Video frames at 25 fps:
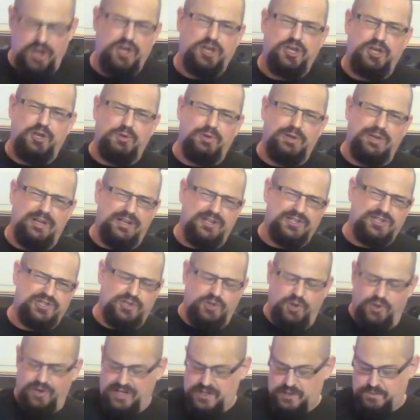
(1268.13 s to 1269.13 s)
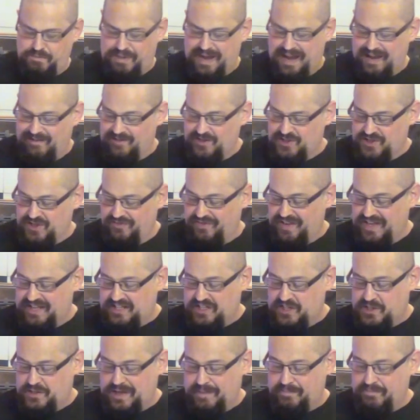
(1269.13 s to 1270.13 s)
Hugh last saw his parents at their
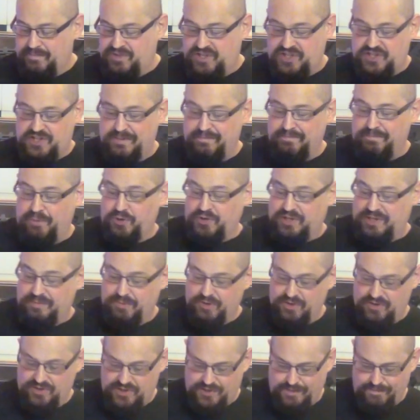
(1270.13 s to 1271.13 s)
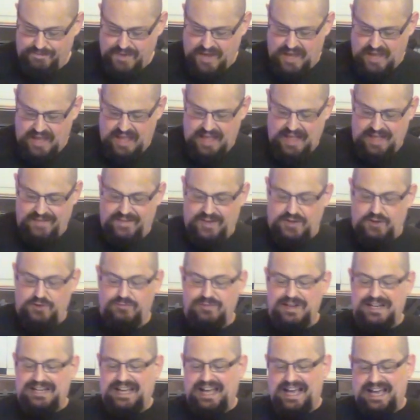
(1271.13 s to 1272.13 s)
dis disembodiment. They'd
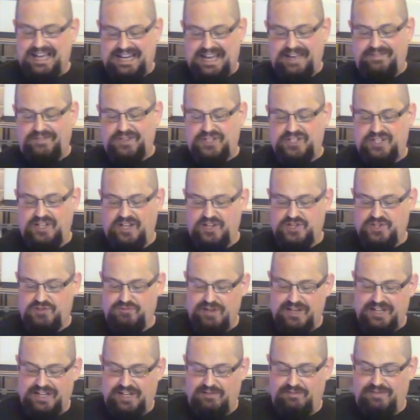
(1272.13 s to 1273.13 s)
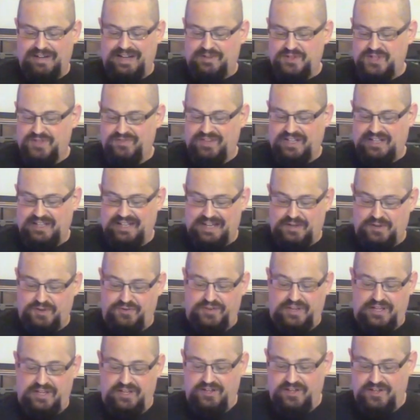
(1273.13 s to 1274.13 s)
already had avatars running around in the cloud
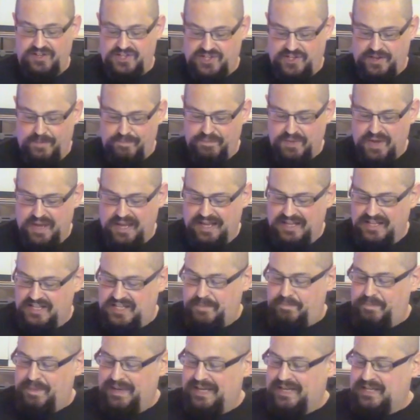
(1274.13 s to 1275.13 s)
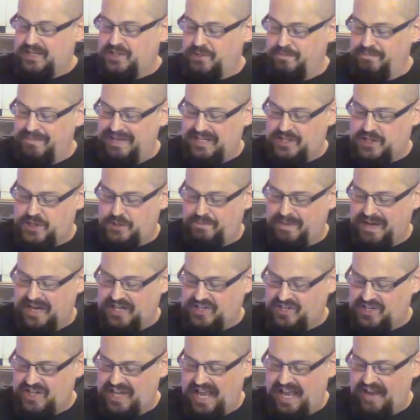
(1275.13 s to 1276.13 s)
for years, dipping into meat
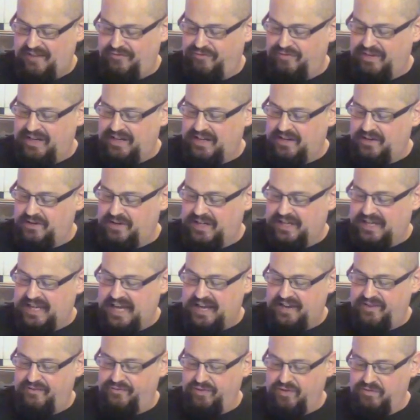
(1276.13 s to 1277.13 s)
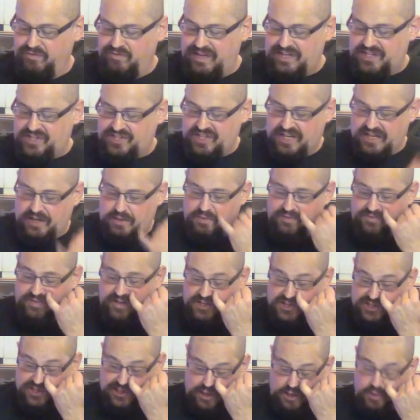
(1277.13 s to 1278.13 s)
space every now and again for a resync with
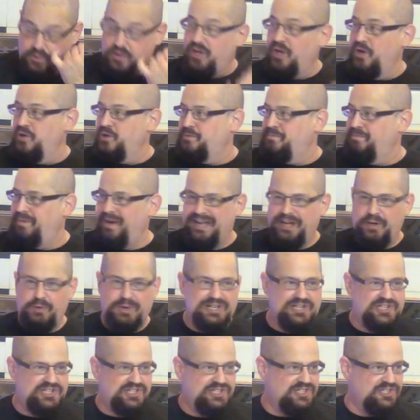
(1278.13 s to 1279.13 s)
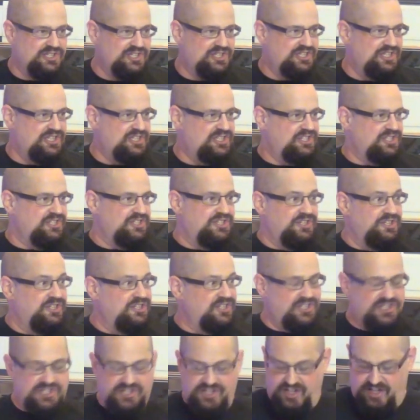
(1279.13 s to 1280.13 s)
their slow-code bio-instances,
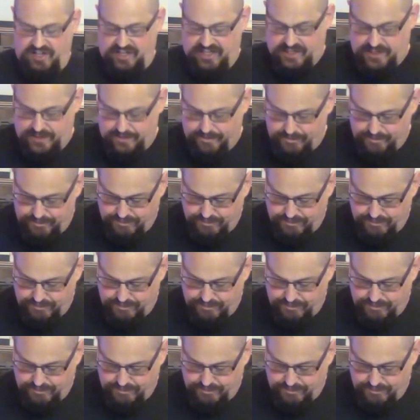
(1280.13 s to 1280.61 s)
dirtside.